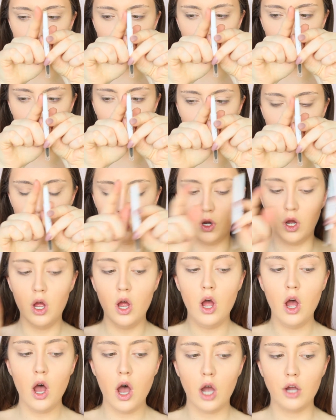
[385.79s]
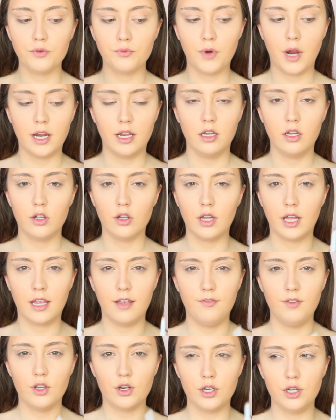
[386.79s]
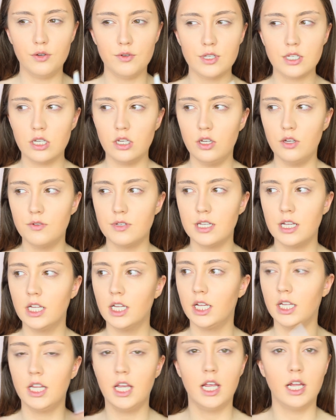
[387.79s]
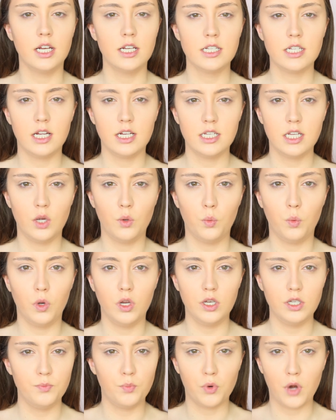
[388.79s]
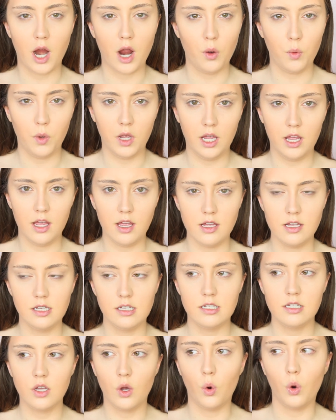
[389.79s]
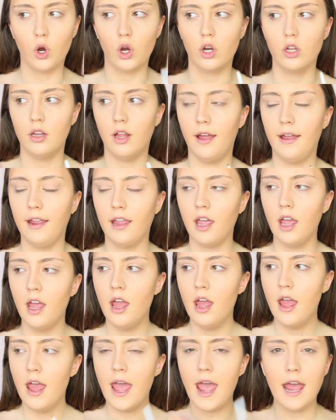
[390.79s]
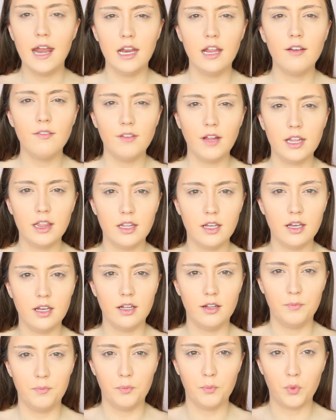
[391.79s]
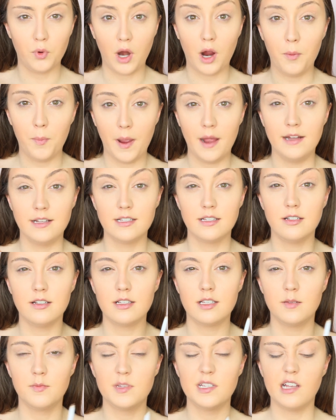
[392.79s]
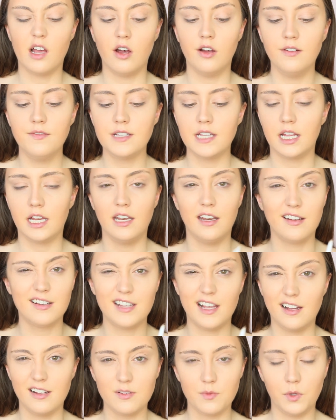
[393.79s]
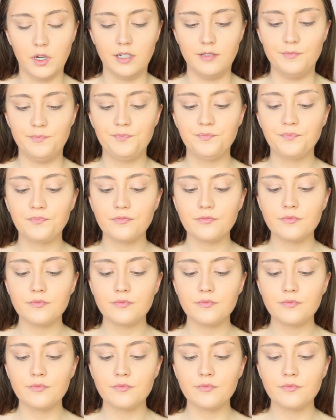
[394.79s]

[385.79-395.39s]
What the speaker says: to a regular, like if you're used to using like the Anastasia Brow Wiz or like any of like the brow pencils themselves, like NYX has one.